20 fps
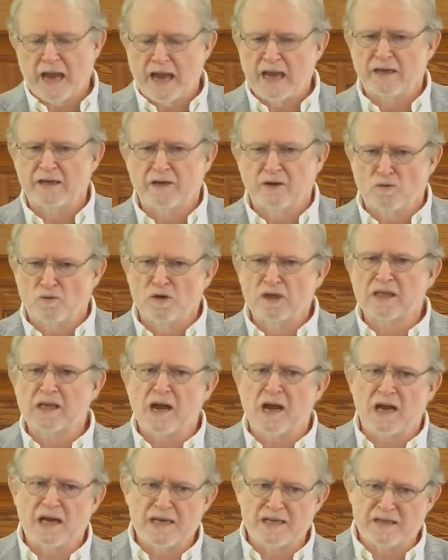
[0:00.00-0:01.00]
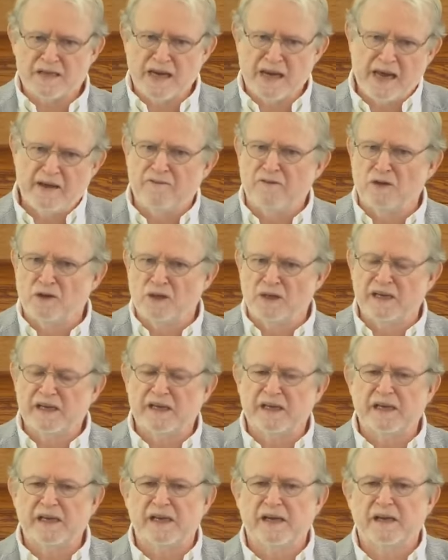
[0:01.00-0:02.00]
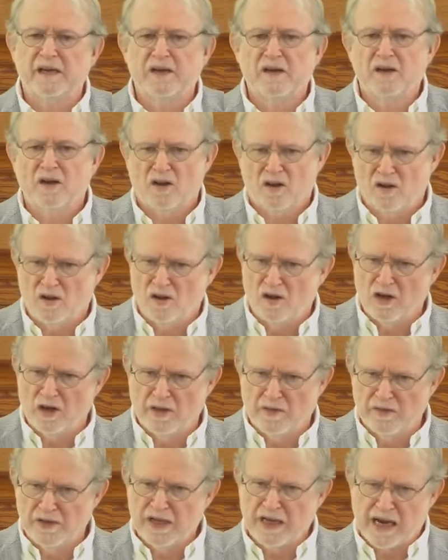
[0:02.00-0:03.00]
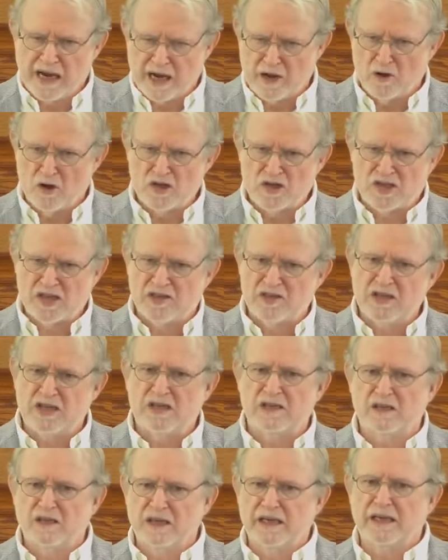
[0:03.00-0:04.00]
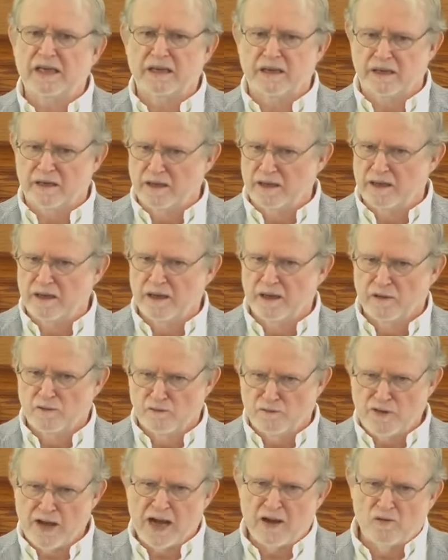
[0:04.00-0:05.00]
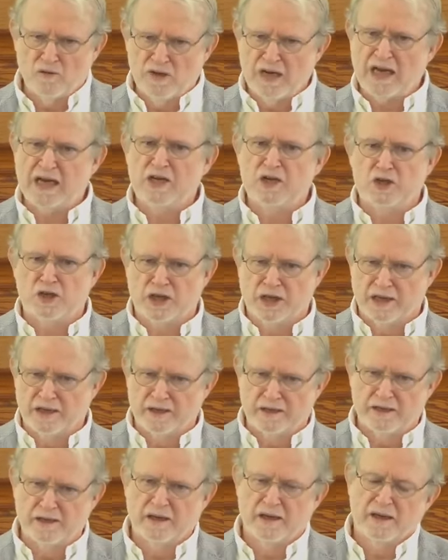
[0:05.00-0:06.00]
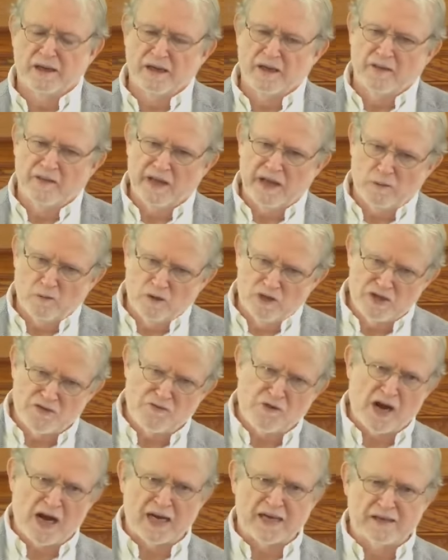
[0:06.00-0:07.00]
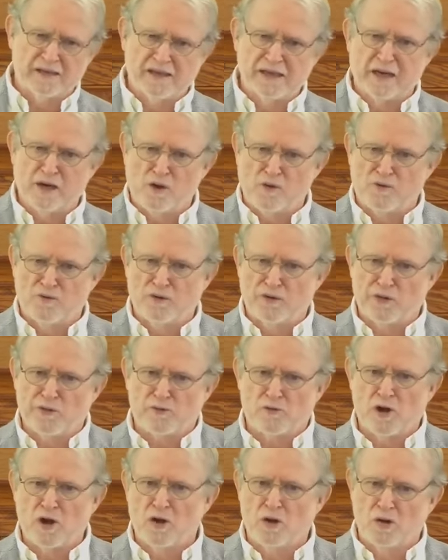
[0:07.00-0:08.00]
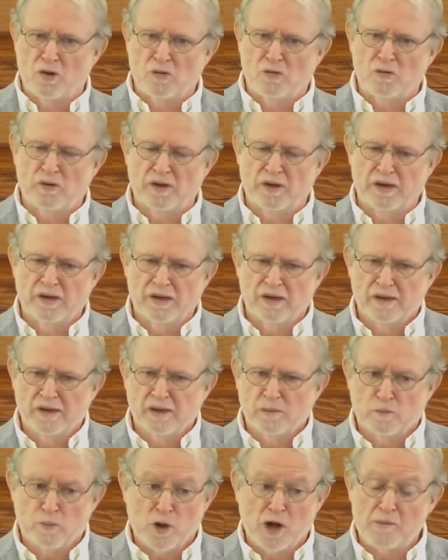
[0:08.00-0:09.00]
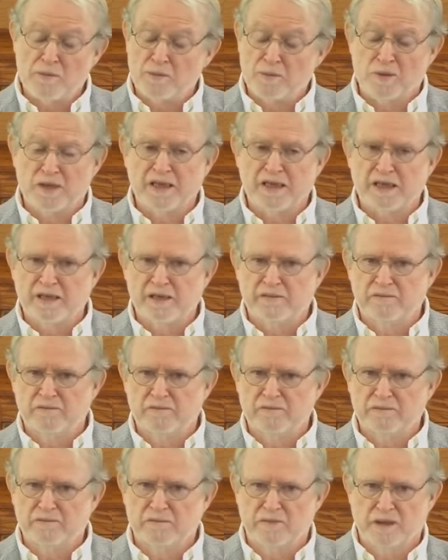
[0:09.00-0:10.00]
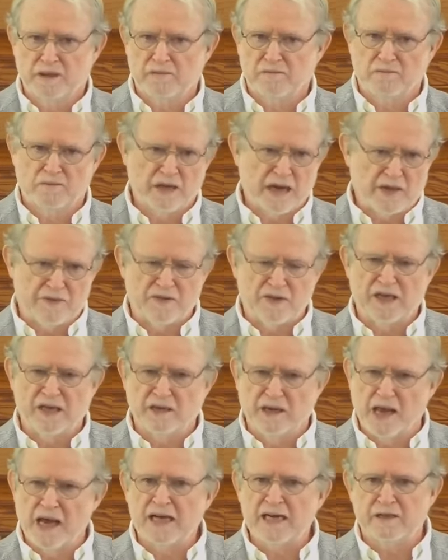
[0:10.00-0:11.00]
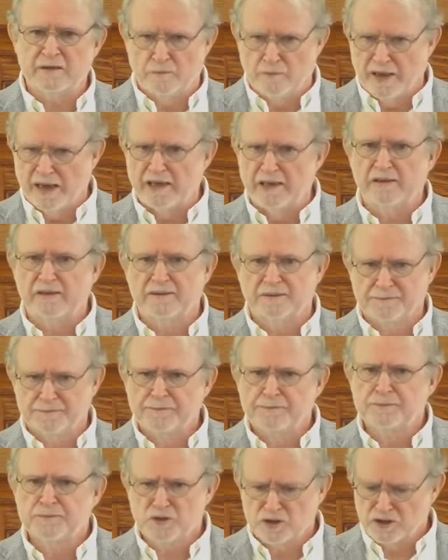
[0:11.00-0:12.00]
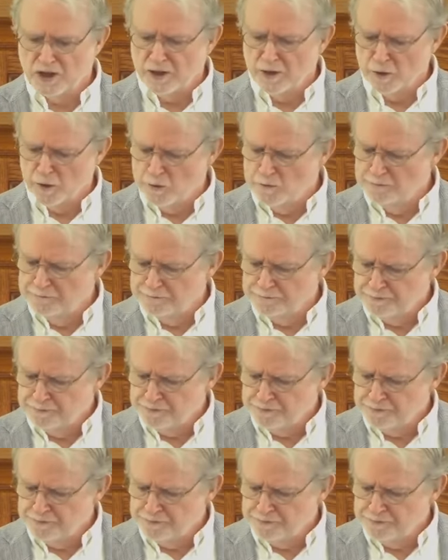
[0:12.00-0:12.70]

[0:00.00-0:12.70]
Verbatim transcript: and it relies heavily on the Aristotelian foundation that was finally overthrown probably at the Enlightenment. So